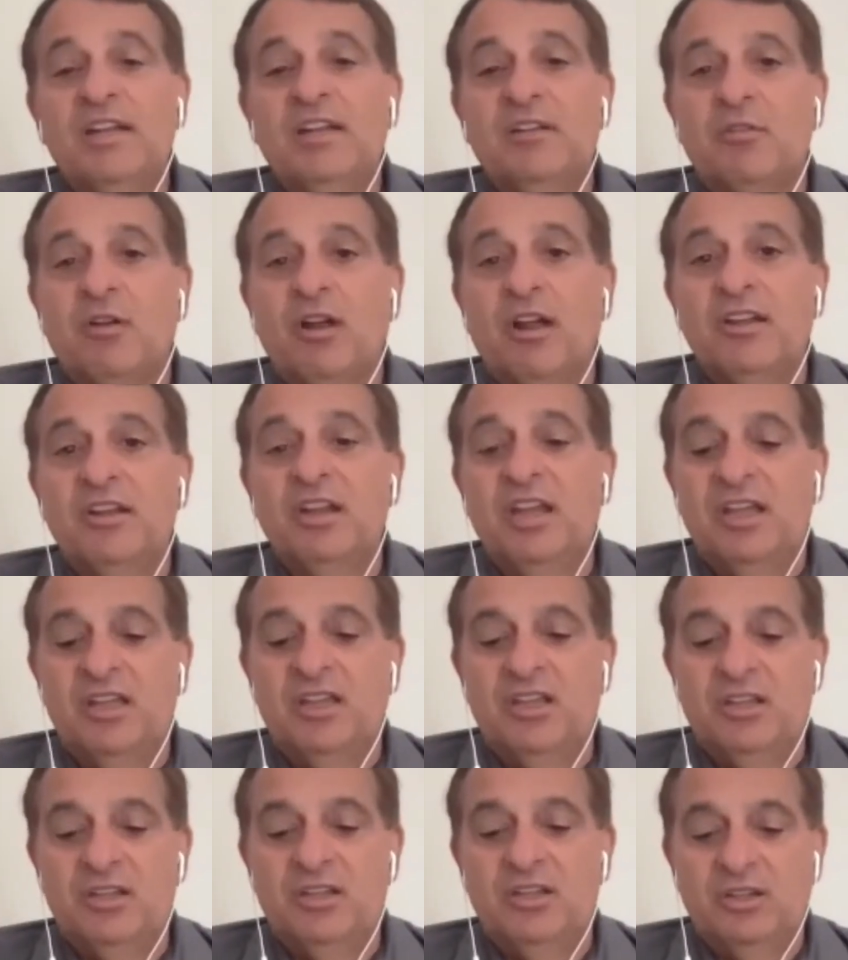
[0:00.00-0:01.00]
run
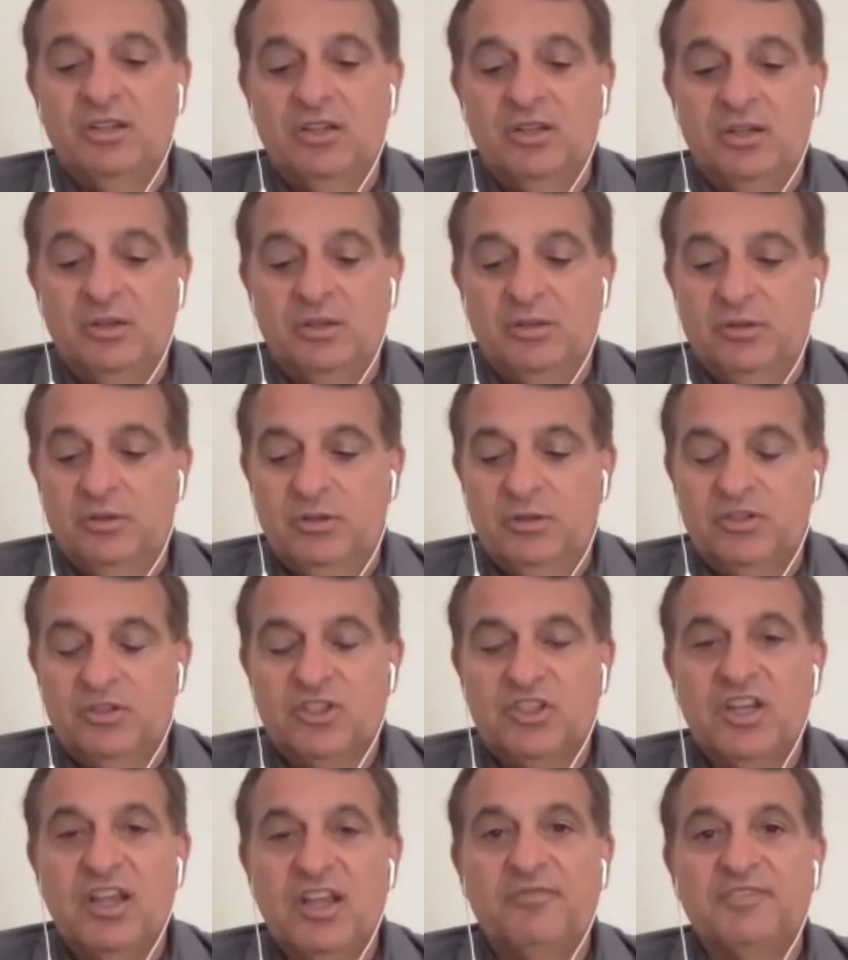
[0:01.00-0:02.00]

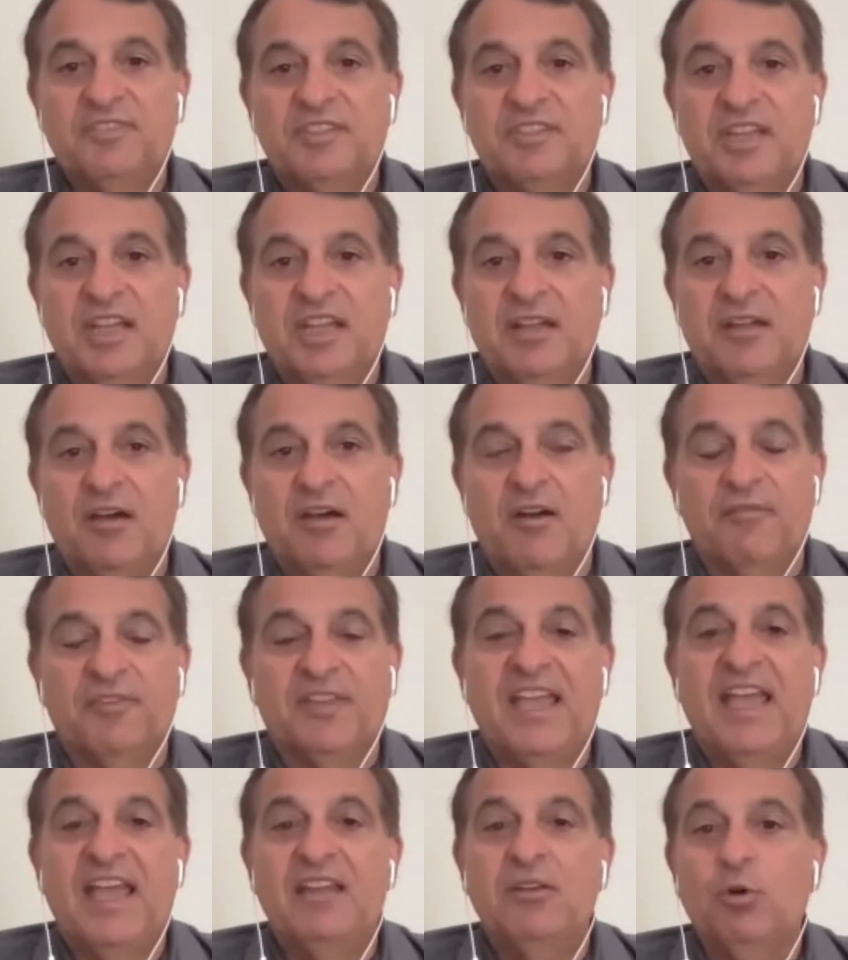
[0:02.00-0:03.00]
shifts of
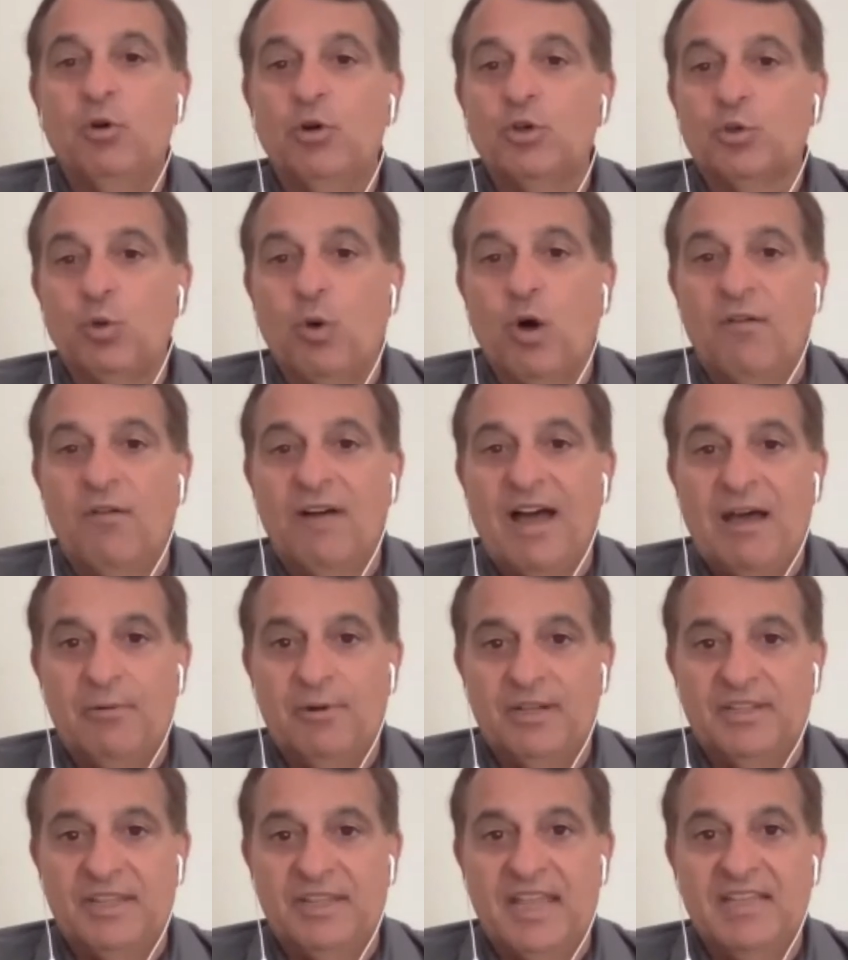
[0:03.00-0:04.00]
10 or
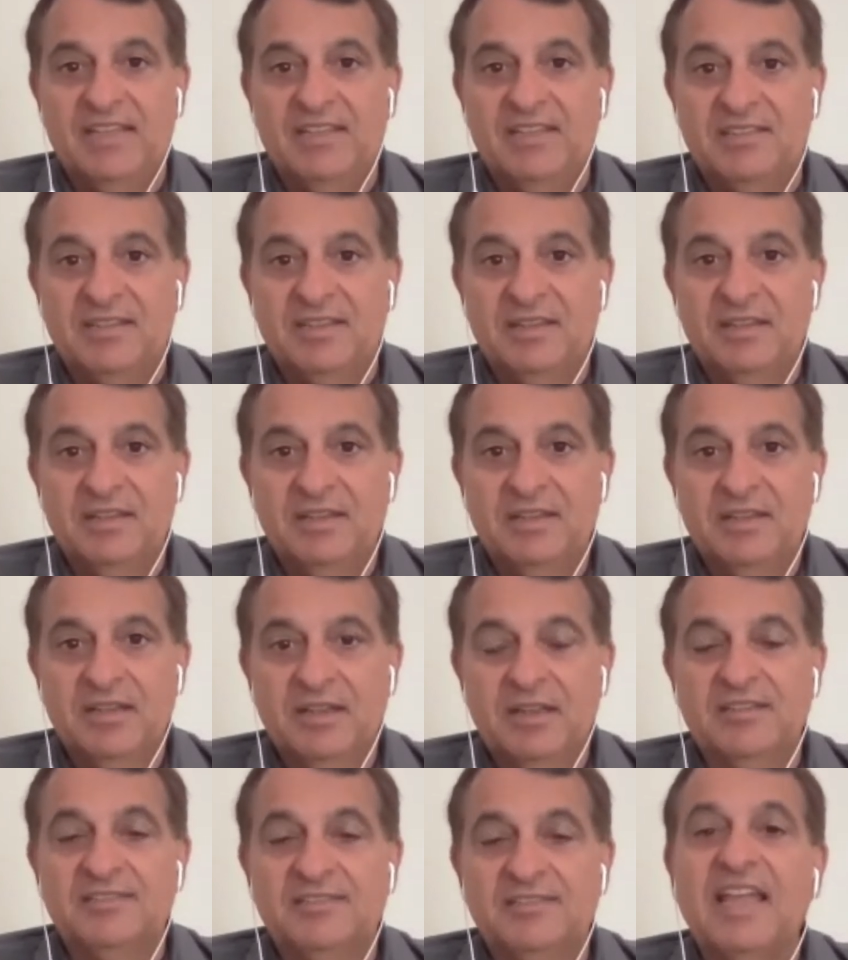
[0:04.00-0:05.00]
12-hour days.
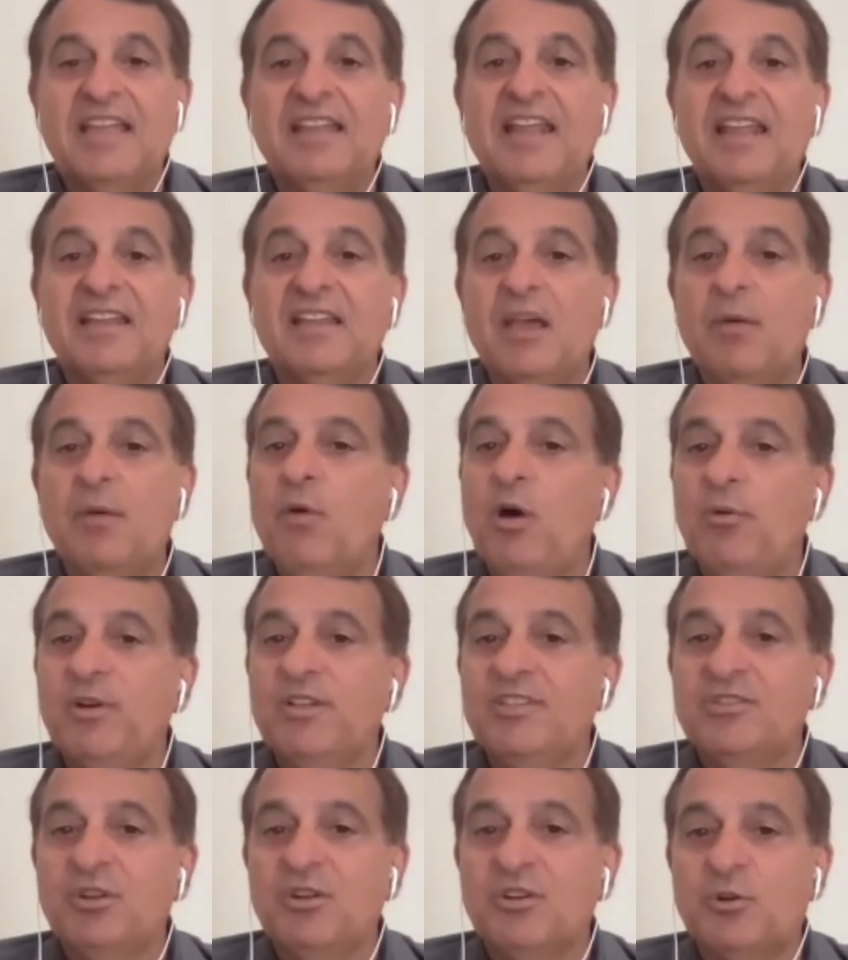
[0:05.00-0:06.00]
Say that again. What
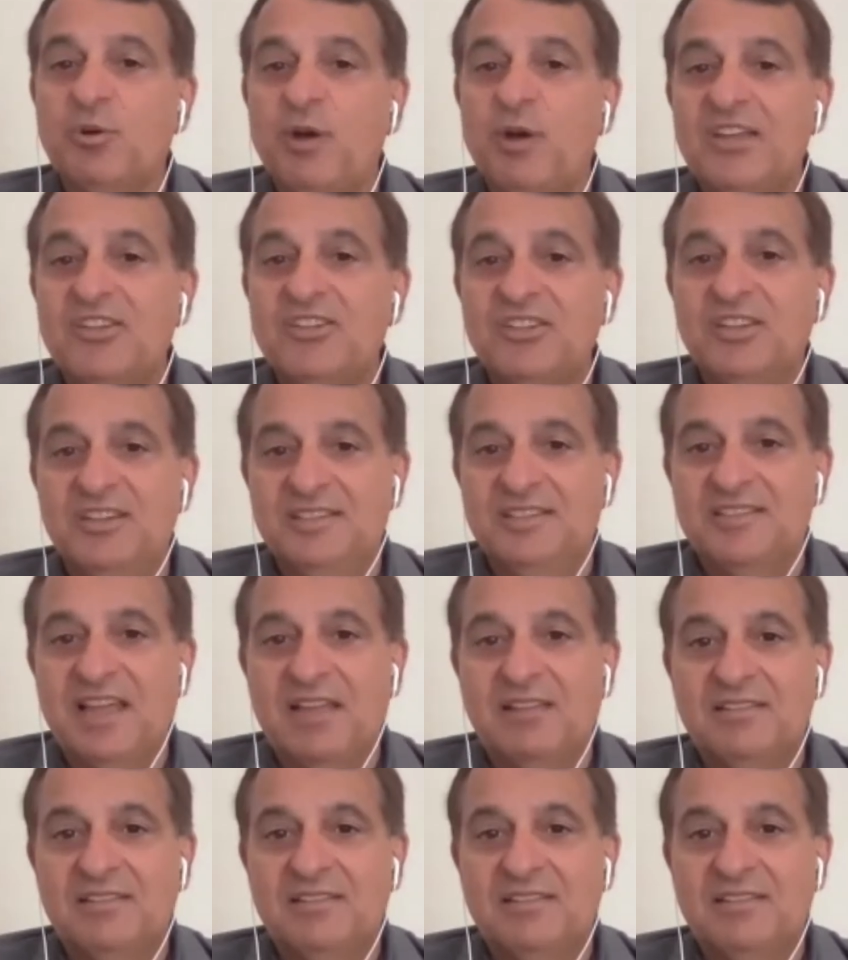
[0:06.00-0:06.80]
was your question? Is that?